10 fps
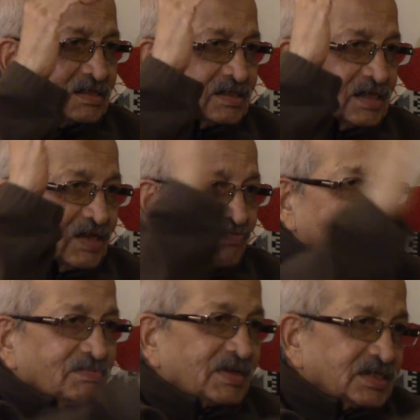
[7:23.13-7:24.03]
the
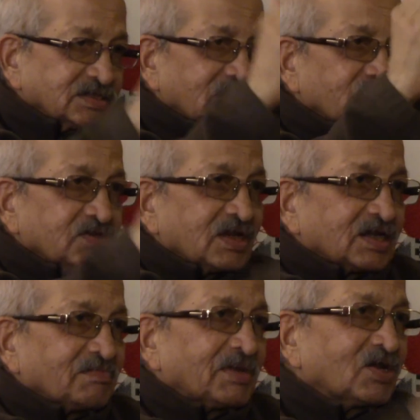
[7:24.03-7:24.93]
invisible listener is the
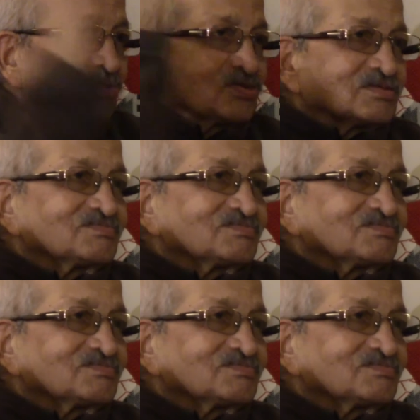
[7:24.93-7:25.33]
ultimate truth.